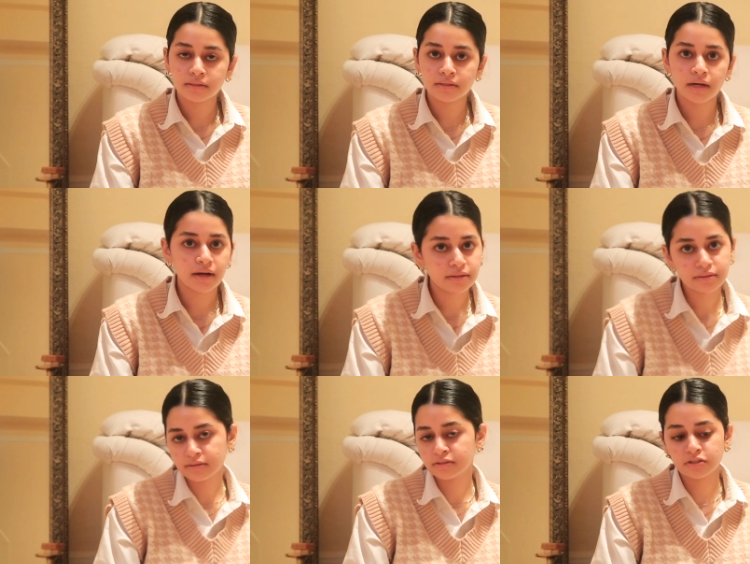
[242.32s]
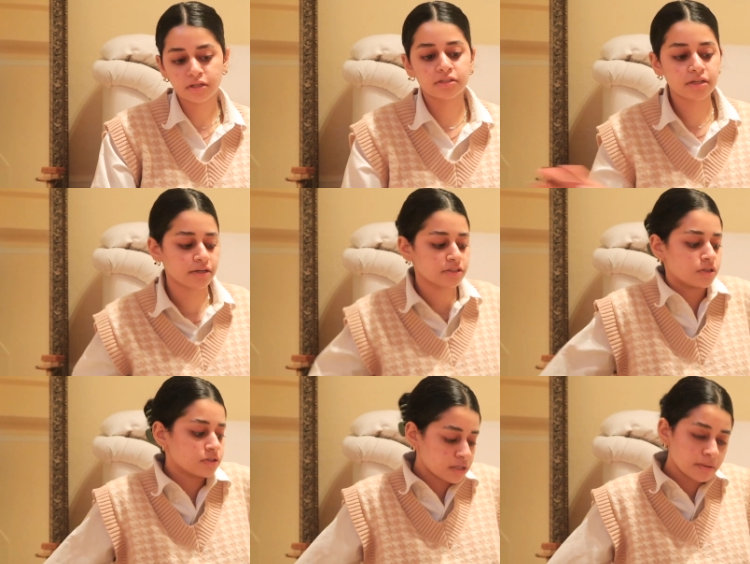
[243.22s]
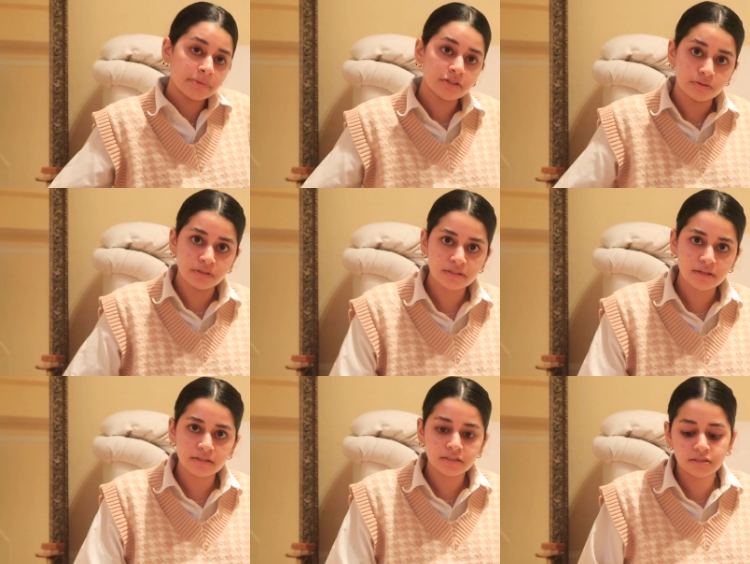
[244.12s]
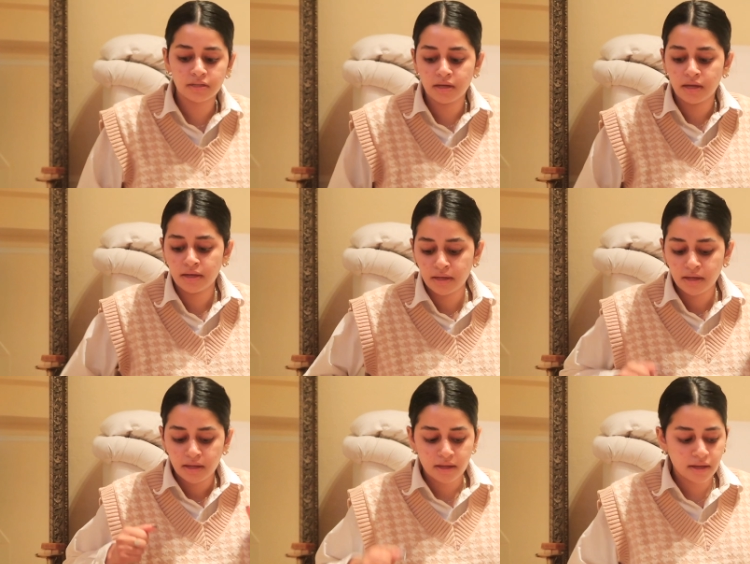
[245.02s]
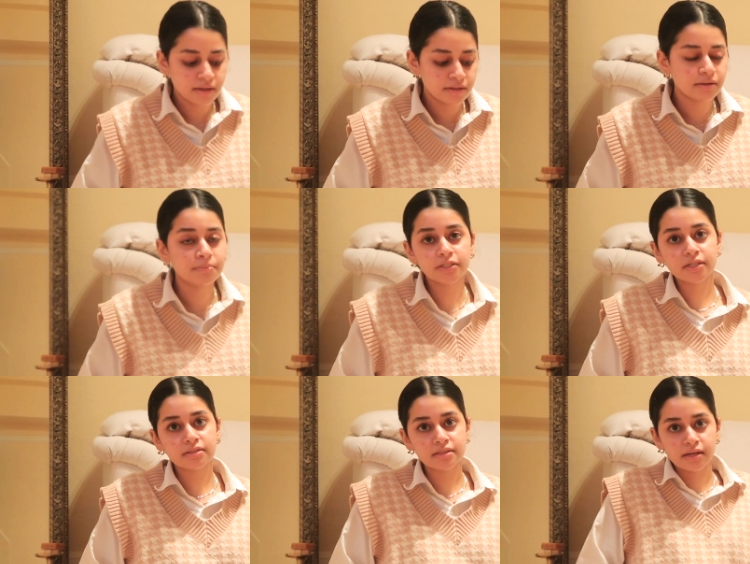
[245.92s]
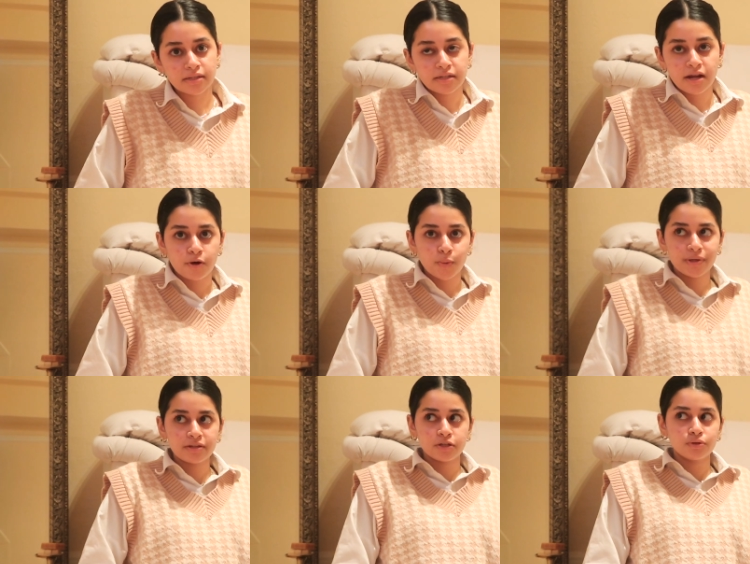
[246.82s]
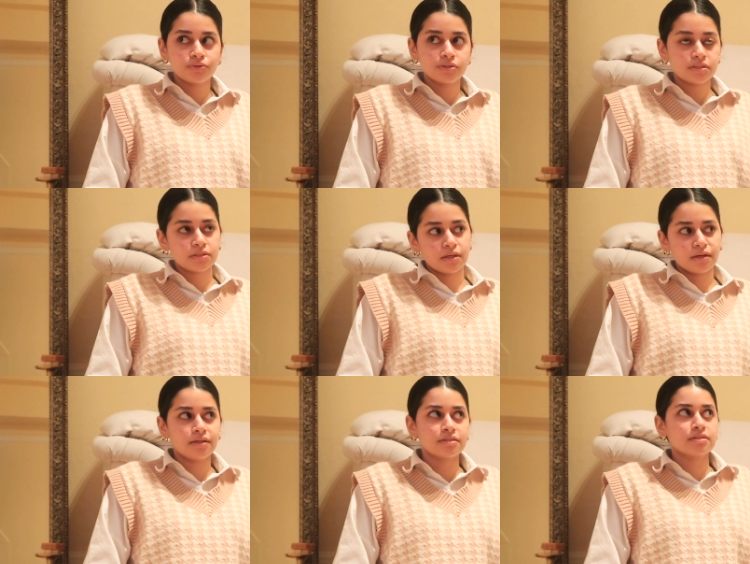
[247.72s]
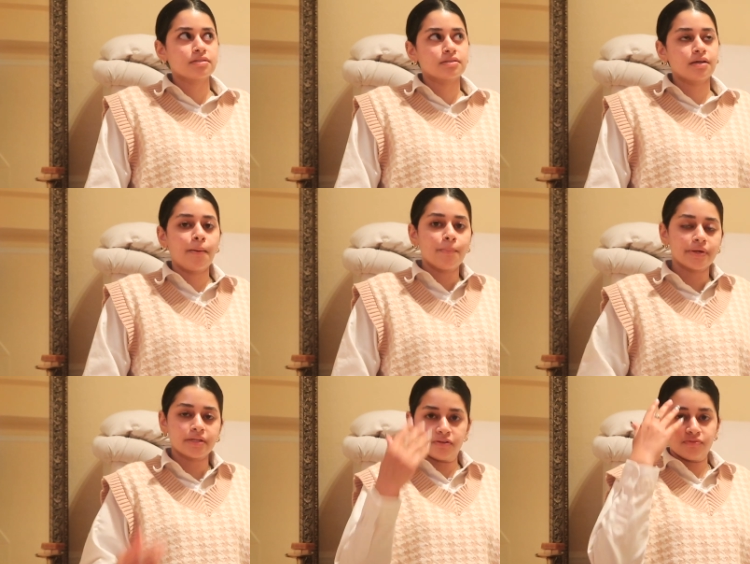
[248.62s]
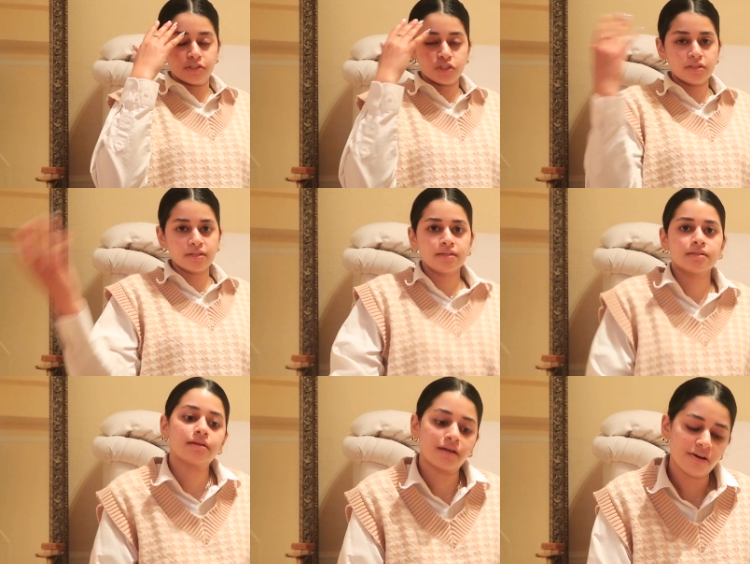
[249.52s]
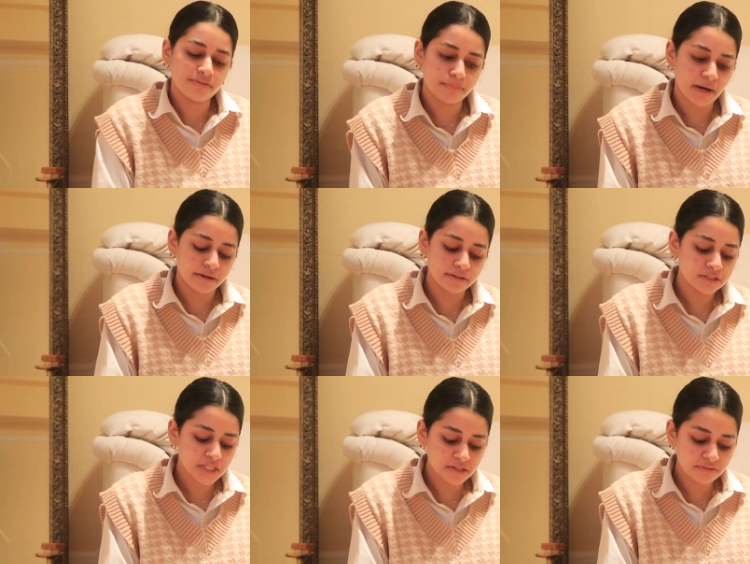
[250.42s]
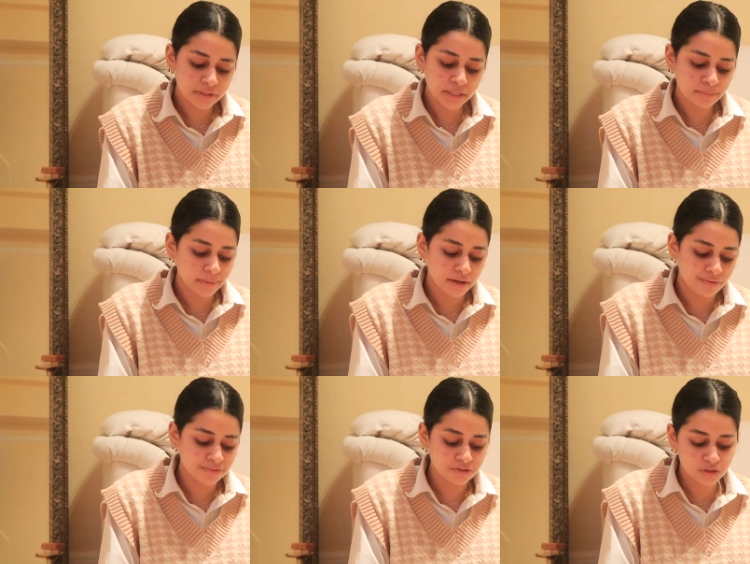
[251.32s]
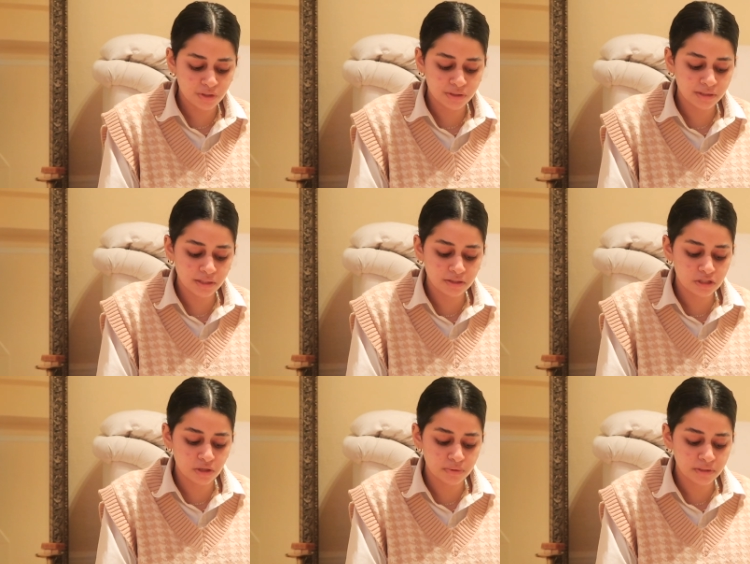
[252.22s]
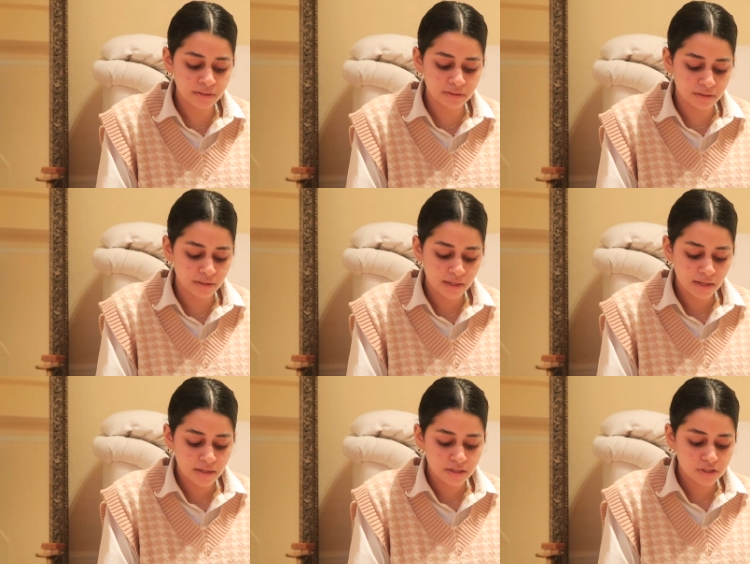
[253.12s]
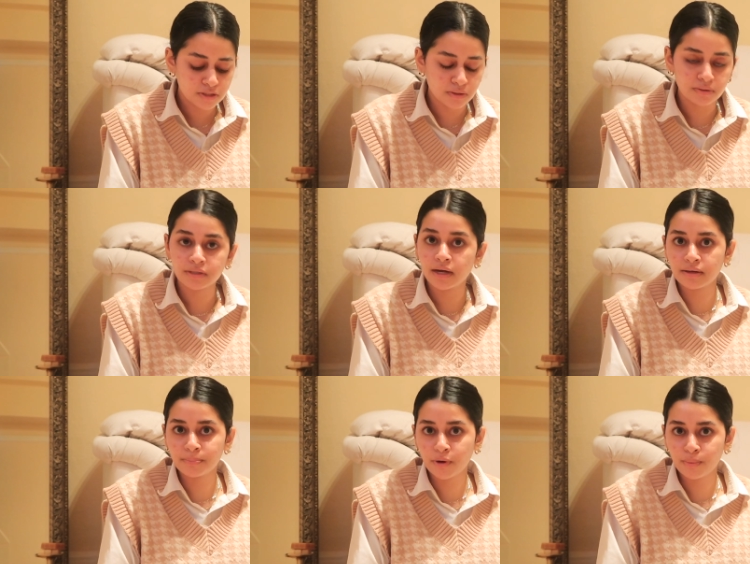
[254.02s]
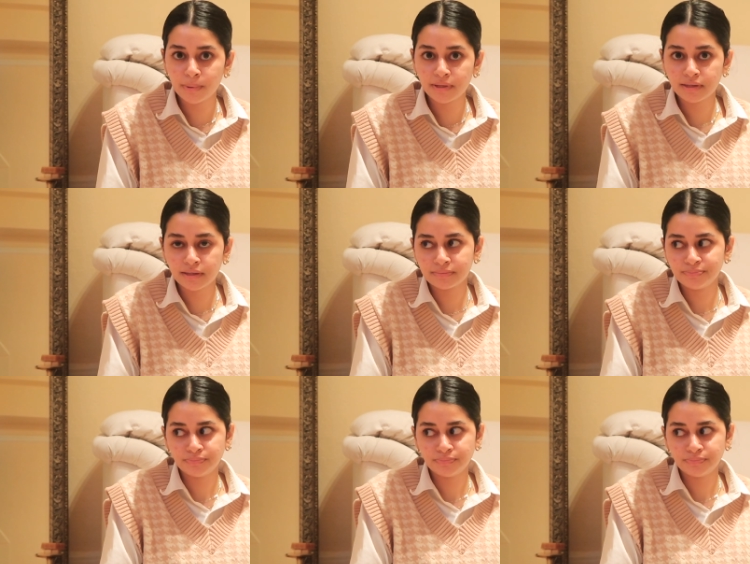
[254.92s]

yeah. Yeah, it's also gonna be unisex. And I'm really excited. I hope it goes as I'm like envisioning it. Like I have the patterns and everything, but I haven't started like sewing it. So yeah, I'm hoping